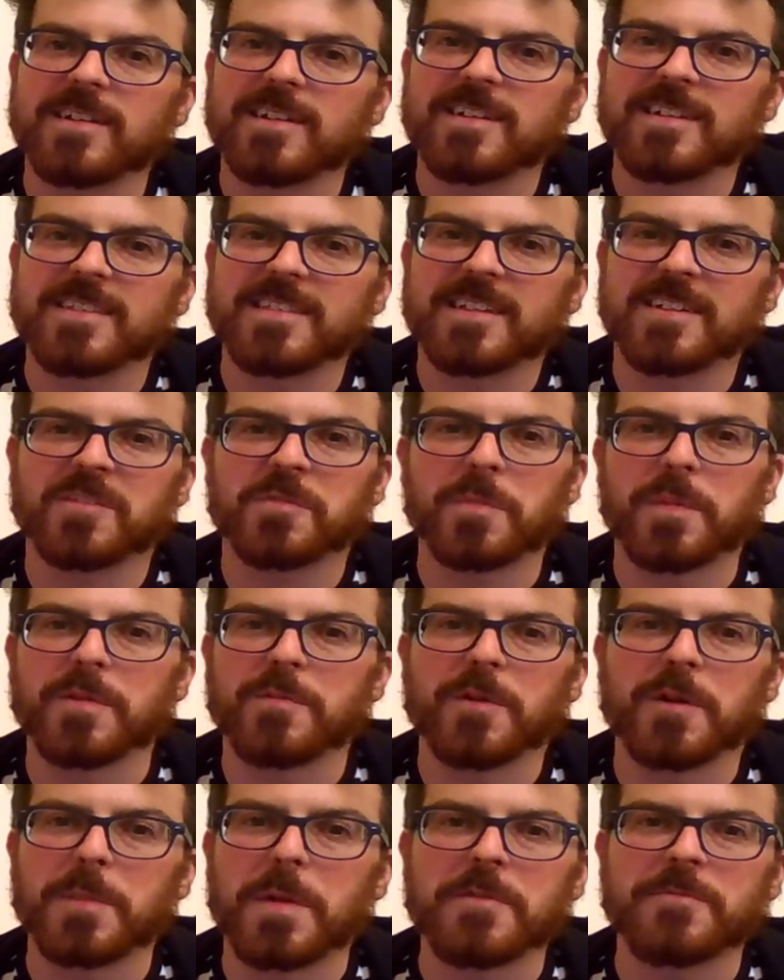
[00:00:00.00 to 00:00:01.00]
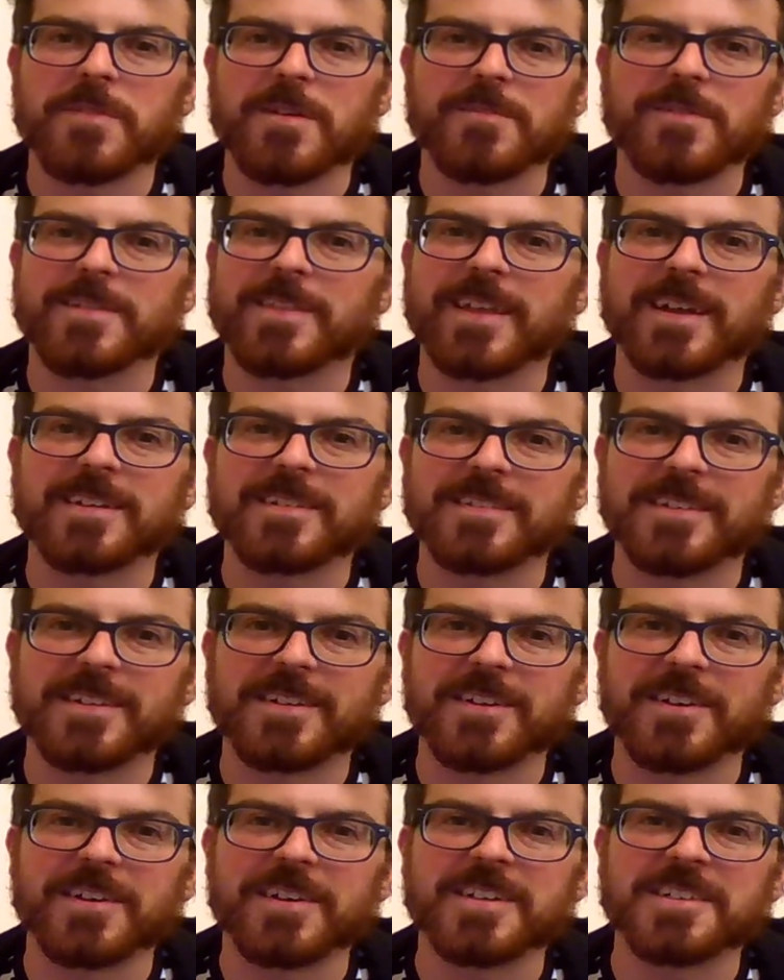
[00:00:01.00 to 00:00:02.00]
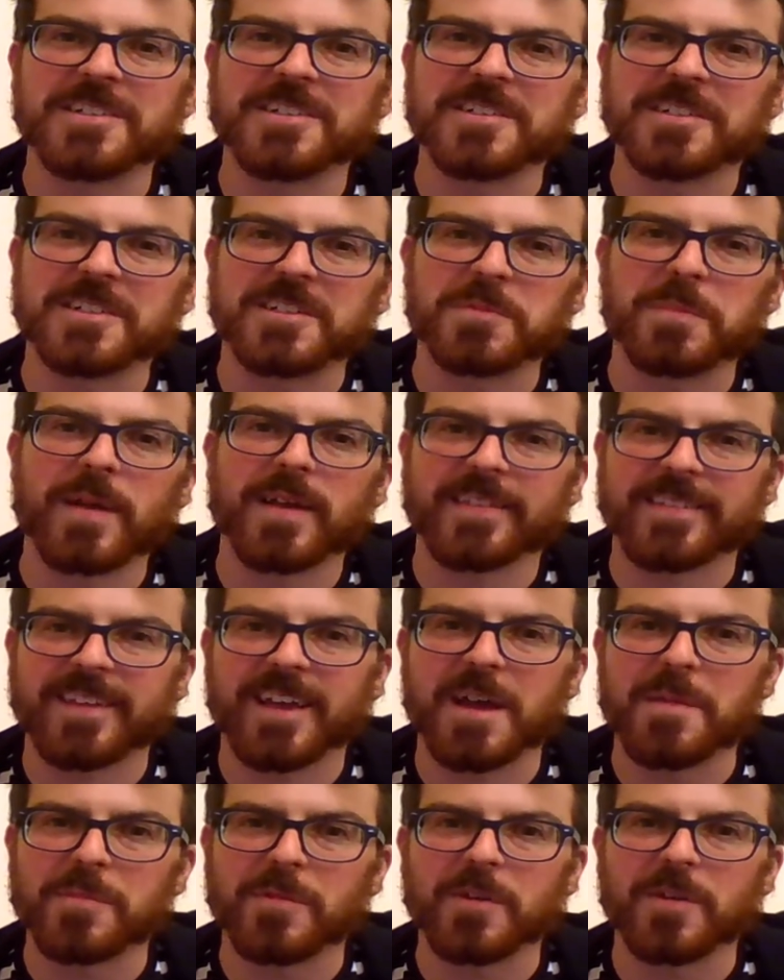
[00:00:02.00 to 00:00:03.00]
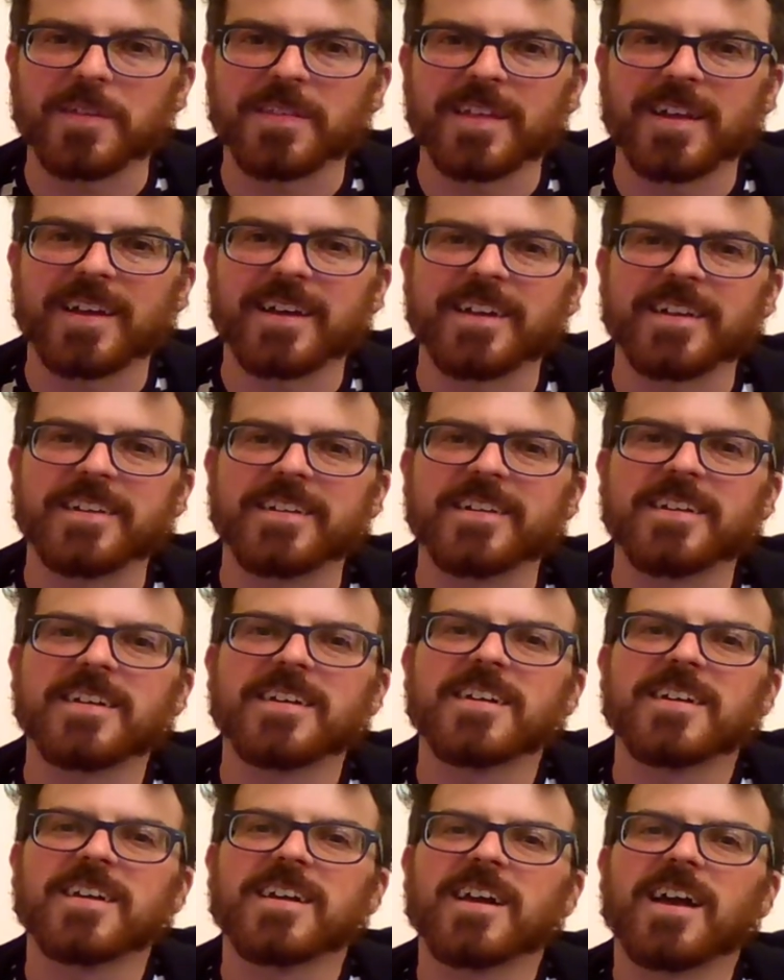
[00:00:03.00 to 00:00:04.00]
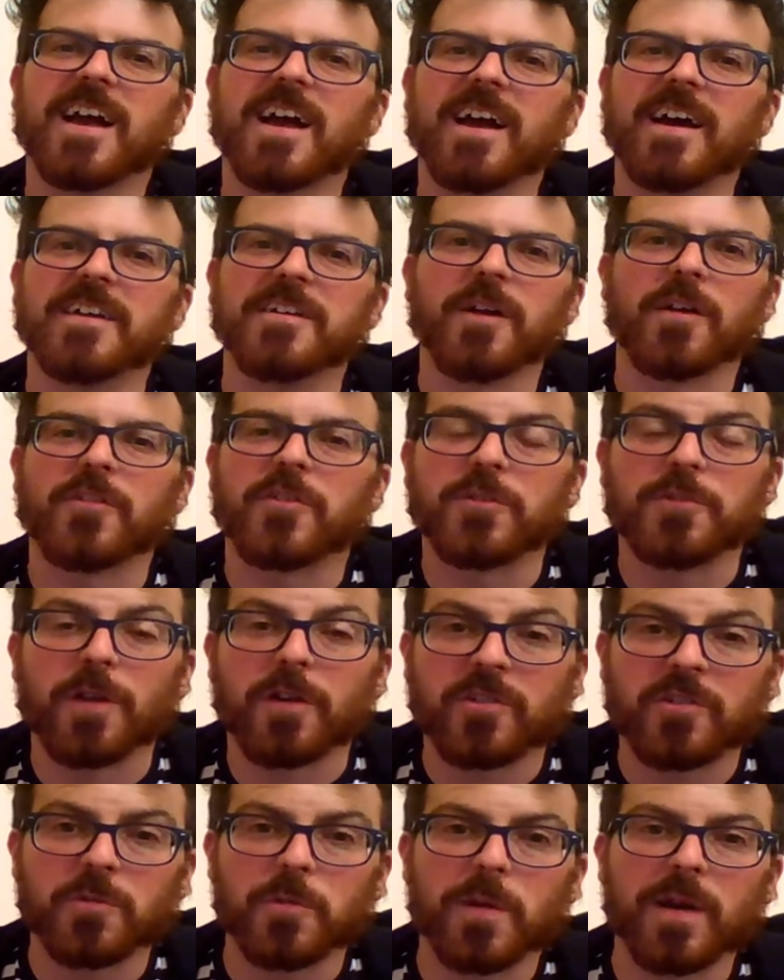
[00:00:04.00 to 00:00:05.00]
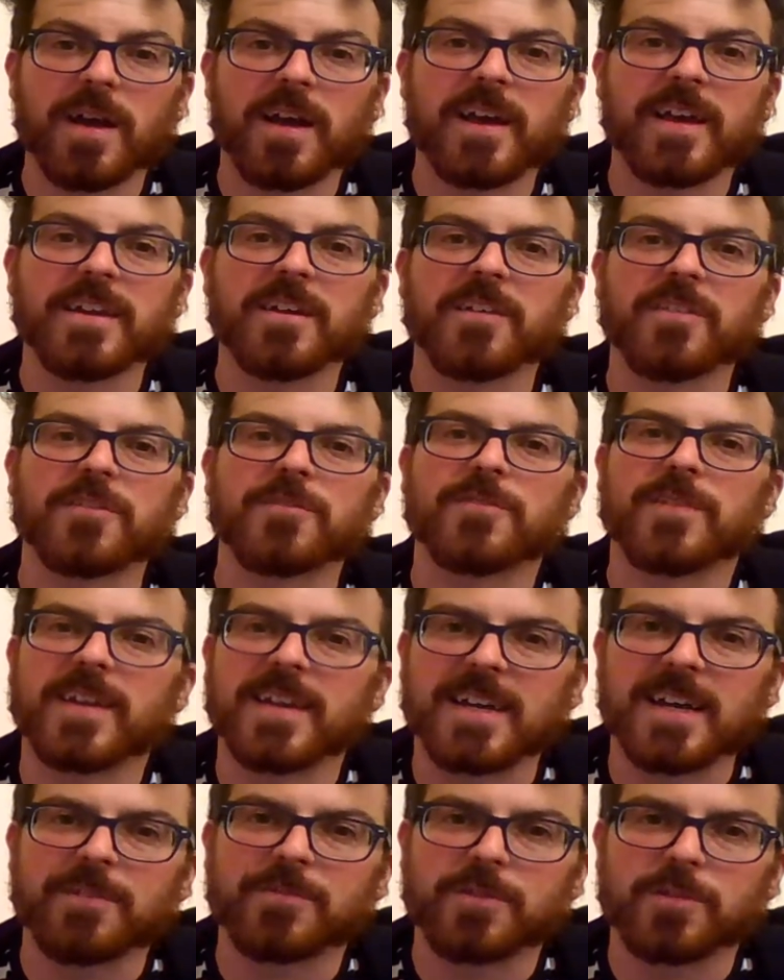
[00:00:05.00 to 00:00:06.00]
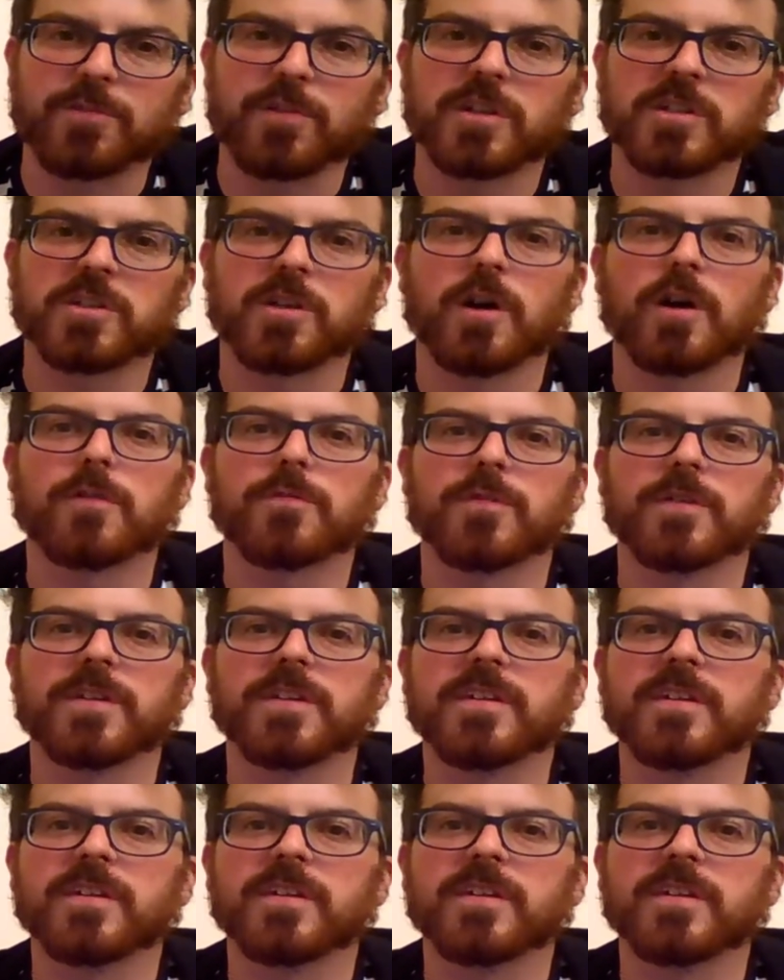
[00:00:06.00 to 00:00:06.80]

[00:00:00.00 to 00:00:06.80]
That's been one of my favourite things to do, is just to spend time doing that and not to rush away, not to feel like I have to rush off and